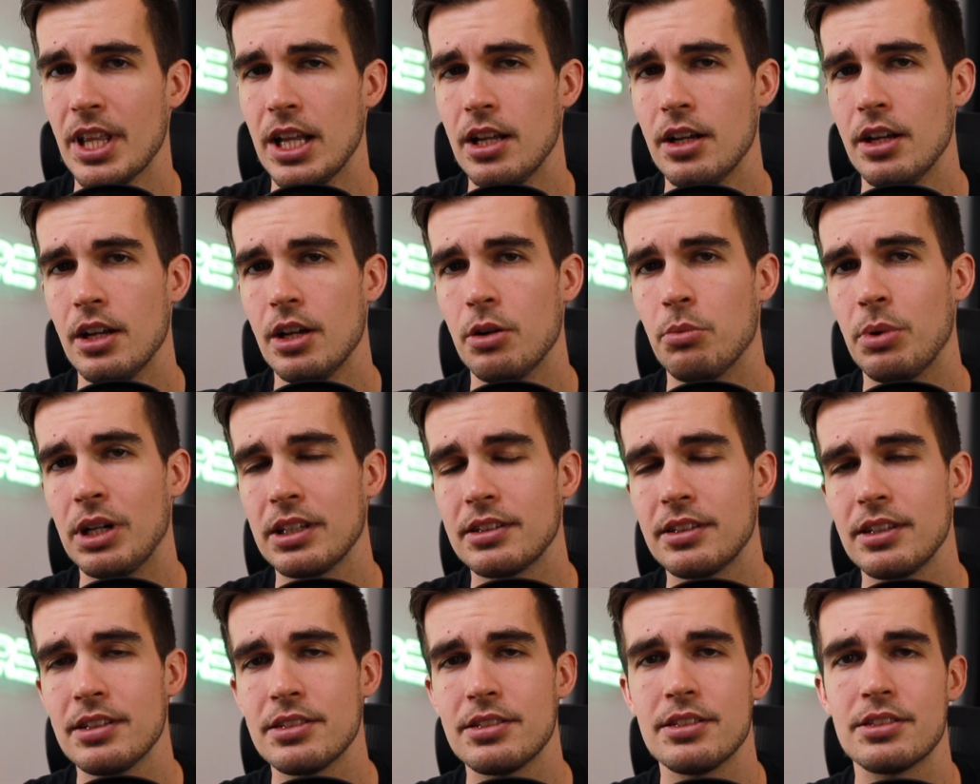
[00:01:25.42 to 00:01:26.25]
While this
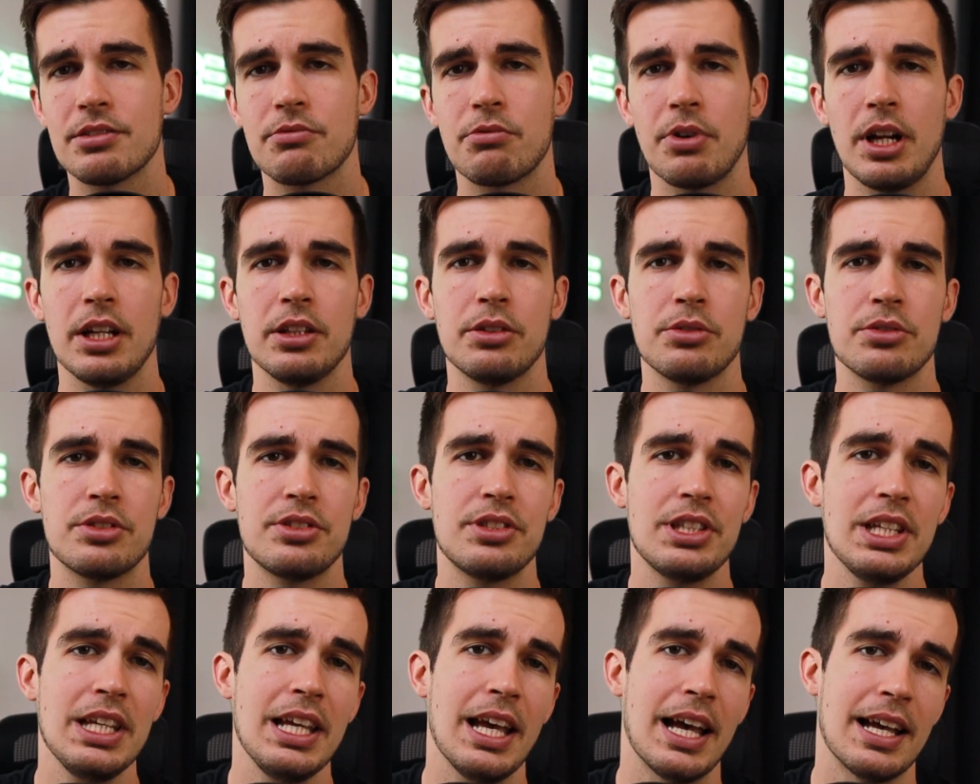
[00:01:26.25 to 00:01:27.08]
is great to see
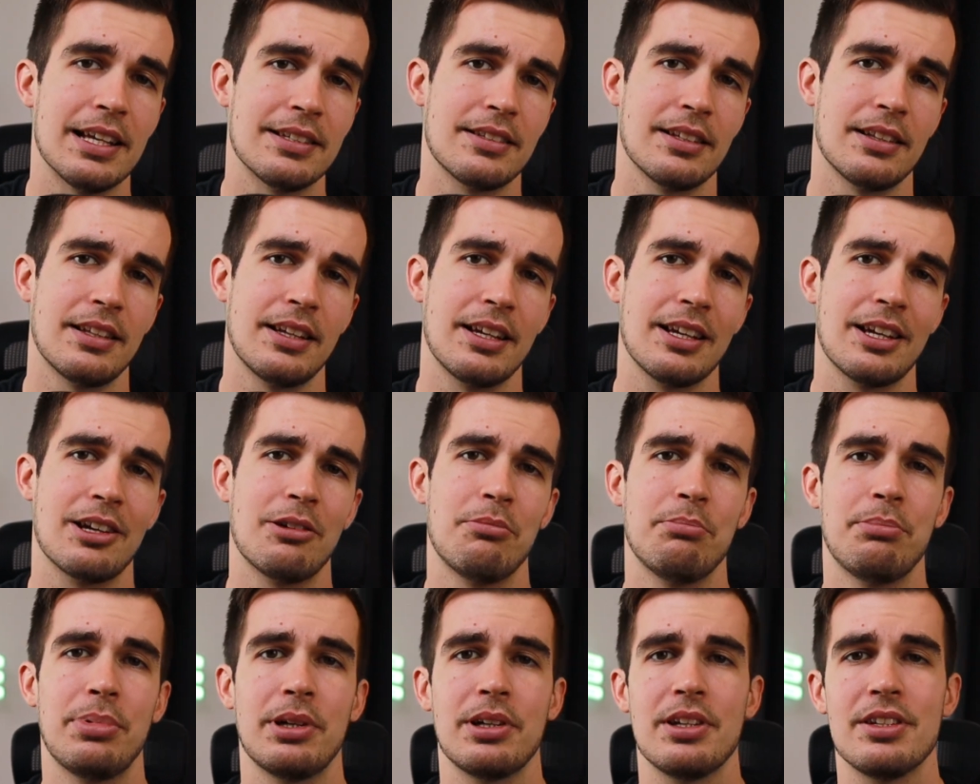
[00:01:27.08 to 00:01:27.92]
as the lending
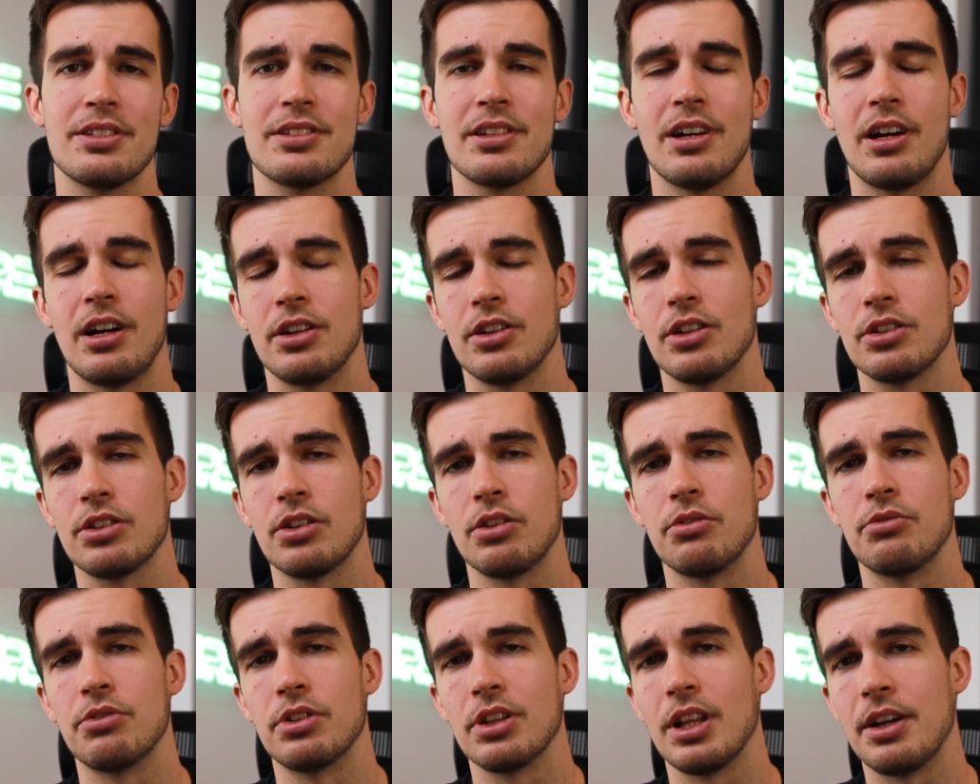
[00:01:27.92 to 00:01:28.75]
companies are not
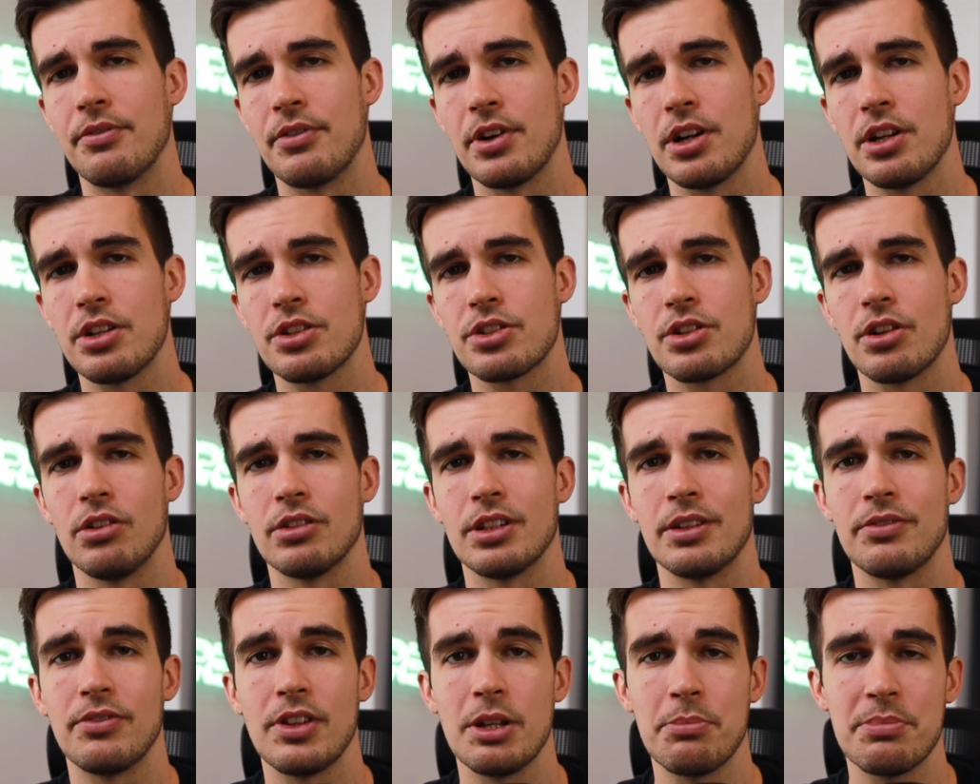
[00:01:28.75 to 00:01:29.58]
over-leveraged, on the
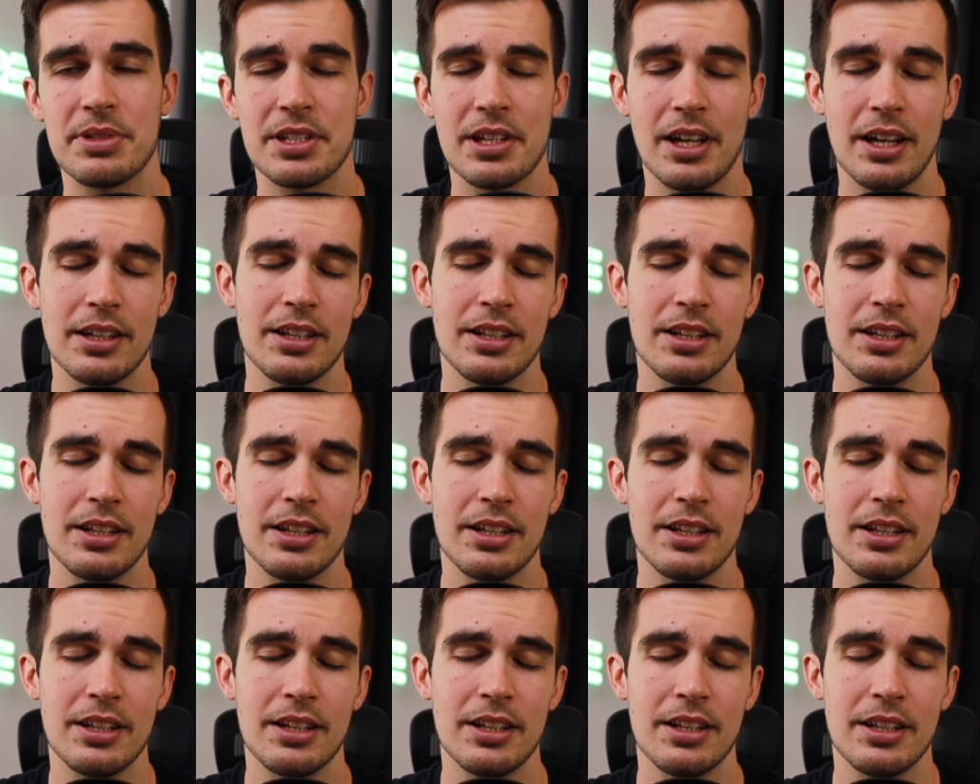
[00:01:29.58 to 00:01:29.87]
flip side,